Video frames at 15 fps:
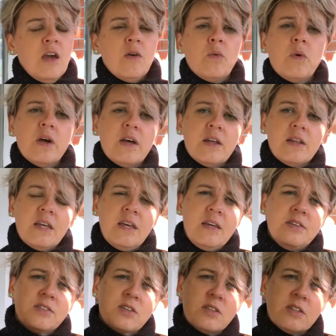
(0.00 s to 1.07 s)
Well, he
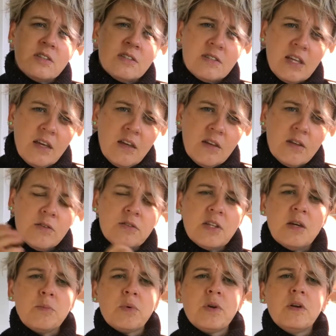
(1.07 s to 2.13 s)
is going to sell those
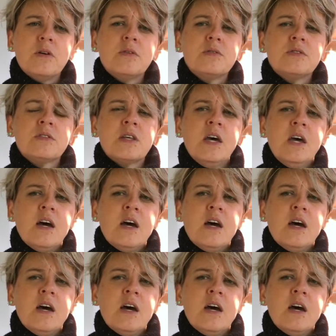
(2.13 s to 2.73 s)
embryos